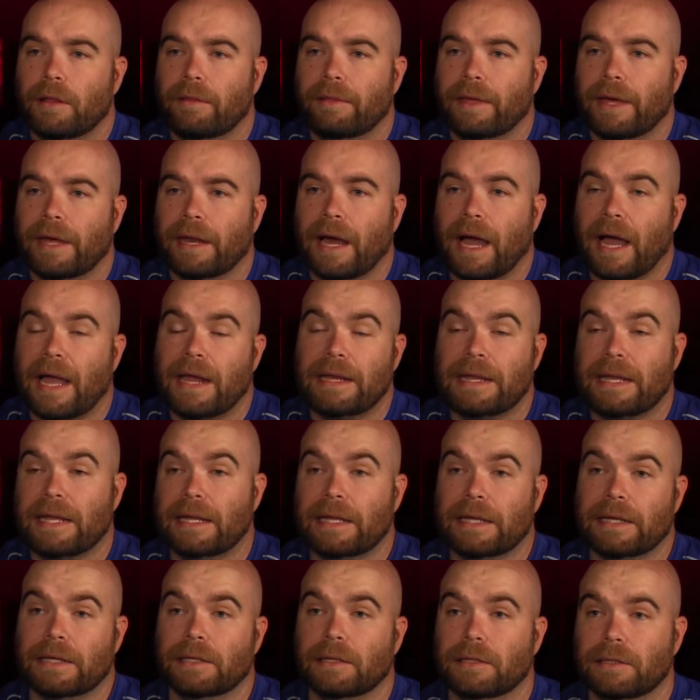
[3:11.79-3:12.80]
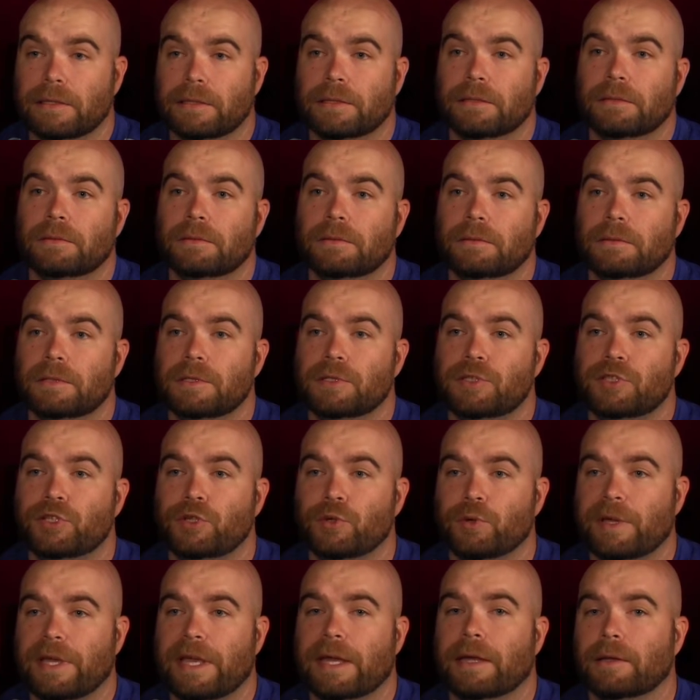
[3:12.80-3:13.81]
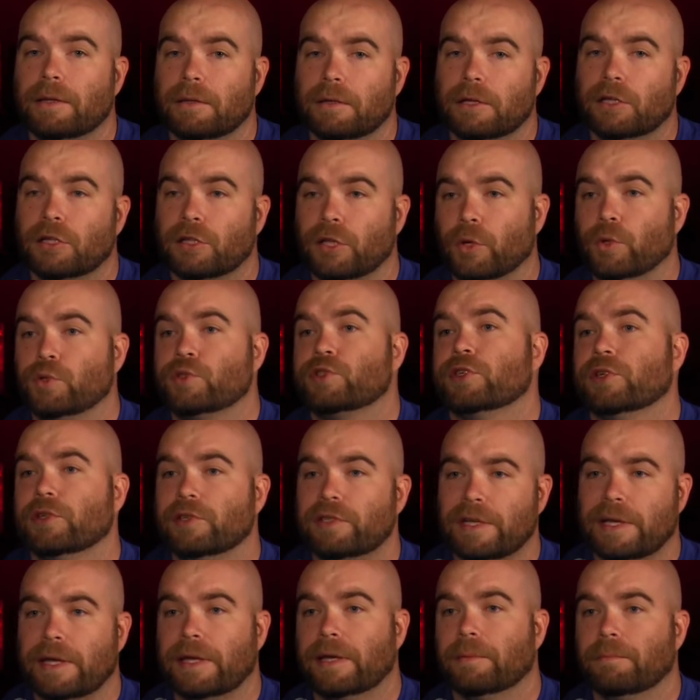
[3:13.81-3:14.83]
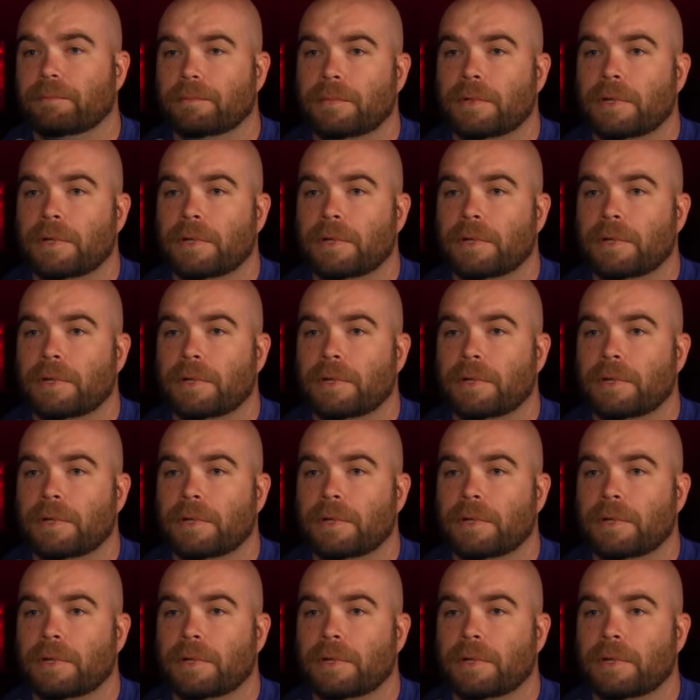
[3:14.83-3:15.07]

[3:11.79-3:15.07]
that I needed to get closer to him.